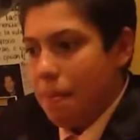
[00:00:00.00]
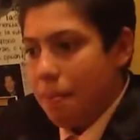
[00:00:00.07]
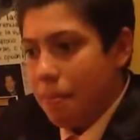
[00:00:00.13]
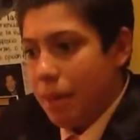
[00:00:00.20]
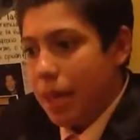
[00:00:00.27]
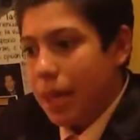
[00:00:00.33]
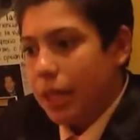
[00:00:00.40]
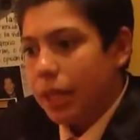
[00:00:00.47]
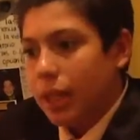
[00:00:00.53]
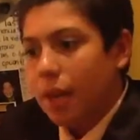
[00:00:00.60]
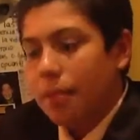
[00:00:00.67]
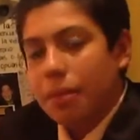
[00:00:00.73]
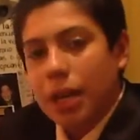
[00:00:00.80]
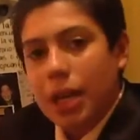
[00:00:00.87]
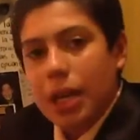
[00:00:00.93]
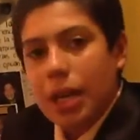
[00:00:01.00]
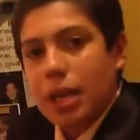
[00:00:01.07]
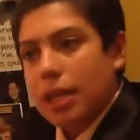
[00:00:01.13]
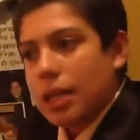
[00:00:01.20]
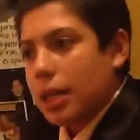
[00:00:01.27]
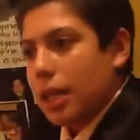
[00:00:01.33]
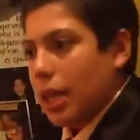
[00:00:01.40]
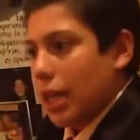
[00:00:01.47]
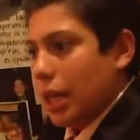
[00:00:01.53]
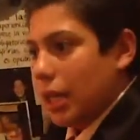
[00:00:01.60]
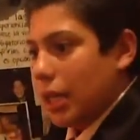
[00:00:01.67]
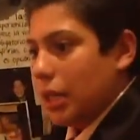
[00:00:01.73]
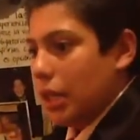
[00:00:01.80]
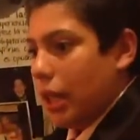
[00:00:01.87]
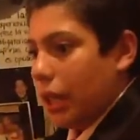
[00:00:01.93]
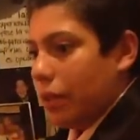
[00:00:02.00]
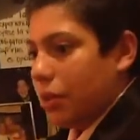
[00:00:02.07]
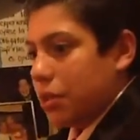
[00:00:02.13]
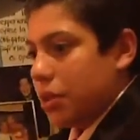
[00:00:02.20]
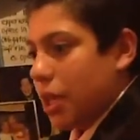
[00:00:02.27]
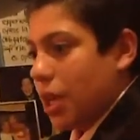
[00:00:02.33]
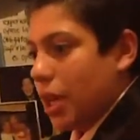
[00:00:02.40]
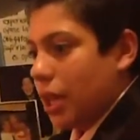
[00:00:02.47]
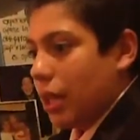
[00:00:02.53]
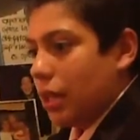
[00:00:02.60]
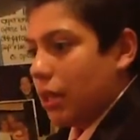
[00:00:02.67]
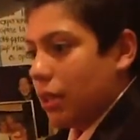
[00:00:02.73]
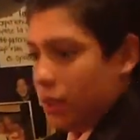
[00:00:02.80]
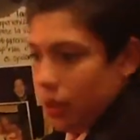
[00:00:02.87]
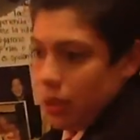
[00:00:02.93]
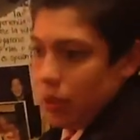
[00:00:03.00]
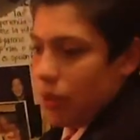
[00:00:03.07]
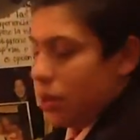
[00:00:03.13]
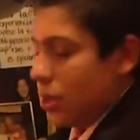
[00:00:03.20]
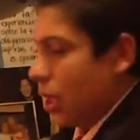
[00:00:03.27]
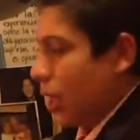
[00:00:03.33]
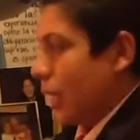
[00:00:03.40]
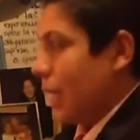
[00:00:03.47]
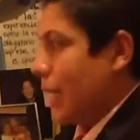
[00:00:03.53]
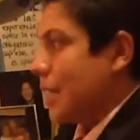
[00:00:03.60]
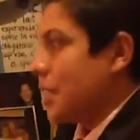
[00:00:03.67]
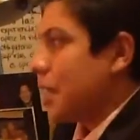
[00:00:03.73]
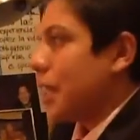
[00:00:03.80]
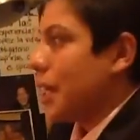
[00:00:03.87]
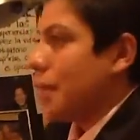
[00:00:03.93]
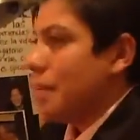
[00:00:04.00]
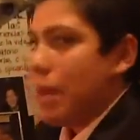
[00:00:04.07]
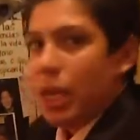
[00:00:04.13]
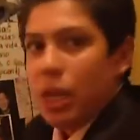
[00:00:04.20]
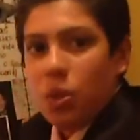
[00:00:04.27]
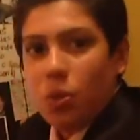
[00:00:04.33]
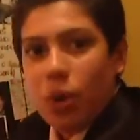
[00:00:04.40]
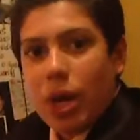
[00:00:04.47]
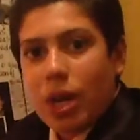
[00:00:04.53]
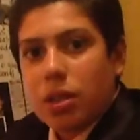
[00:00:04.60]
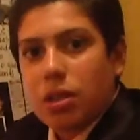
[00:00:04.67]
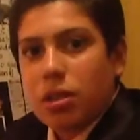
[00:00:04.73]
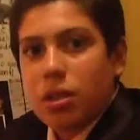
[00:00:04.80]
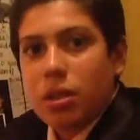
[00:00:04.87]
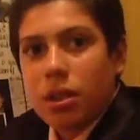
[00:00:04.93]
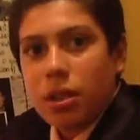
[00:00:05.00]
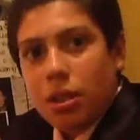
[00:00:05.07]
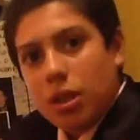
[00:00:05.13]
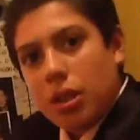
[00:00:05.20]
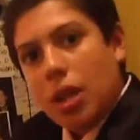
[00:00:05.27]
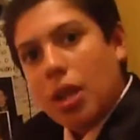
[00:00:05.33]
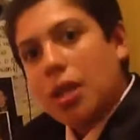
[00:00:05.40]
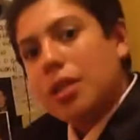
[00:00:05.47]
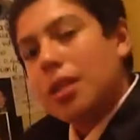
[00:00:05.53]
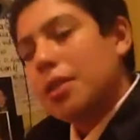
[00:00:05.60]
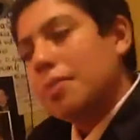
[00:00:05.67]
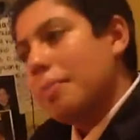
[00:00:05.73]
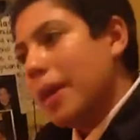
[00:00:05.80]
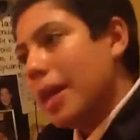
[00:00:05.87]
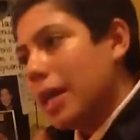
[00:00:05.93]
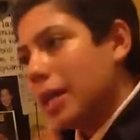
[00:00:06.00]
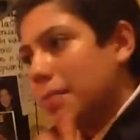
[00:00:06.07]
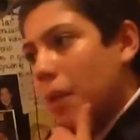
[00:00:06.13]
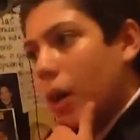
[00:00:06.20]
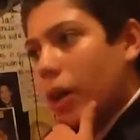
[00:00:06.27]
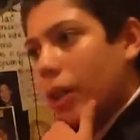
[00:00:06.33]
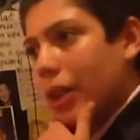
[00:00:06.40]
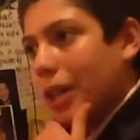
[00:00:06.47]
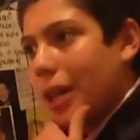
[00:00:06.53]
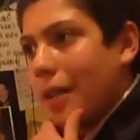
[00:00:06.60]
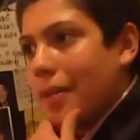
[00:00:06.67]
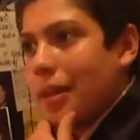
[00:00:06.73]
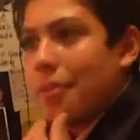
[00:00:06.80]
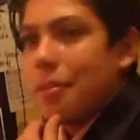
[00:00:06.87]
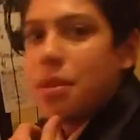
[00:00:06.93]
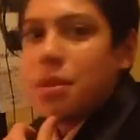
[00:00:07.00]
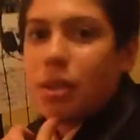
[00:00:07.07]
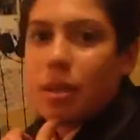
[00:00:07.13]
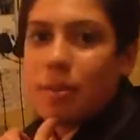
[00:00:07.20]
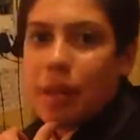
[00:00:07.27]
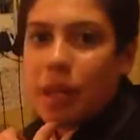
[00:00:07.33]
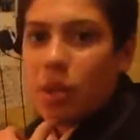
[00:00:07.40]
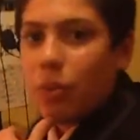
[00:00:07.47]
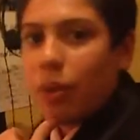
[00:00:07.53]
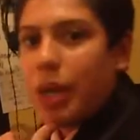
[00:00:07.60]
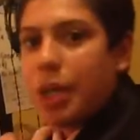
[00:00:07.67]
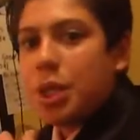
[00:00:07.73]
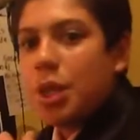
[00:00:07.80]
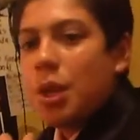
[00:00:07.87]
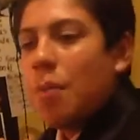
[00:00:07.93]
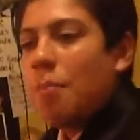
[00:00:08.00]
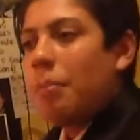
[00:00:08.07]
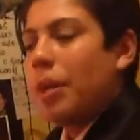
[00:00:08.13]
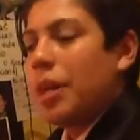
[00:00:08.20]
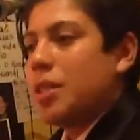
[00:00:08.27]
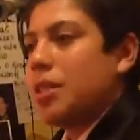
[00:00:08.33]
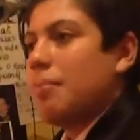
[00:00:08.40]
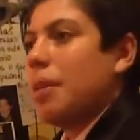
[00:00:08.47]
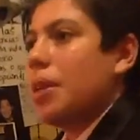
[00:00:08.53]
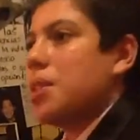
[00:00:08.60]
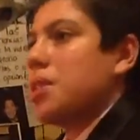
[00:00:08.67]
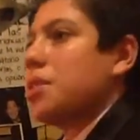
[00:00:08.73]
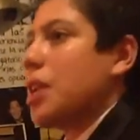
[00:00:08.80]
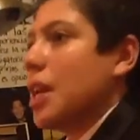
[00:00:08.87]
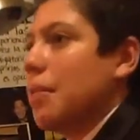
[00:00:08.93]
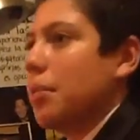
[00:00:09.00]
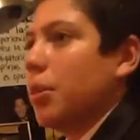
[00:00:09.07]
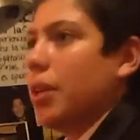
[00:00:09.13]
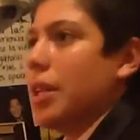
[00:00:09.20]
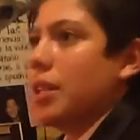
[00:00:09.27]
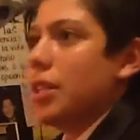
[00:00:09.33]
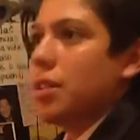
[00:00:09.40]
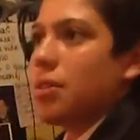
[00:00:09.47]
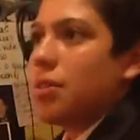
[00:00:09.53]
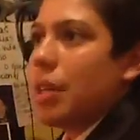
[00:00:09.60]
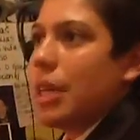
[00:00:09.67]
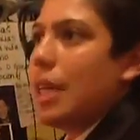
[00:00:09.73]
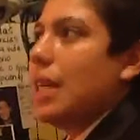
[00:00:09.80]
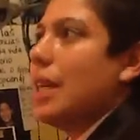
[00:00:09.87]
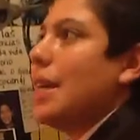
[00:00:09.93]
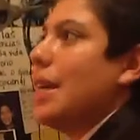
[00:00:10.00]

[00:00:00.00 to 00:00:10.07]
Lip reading: Big company, and like I was saying, it isn't going to make you rich. None of these big market cap companies are going to make you rich, but it's a much stabler industry.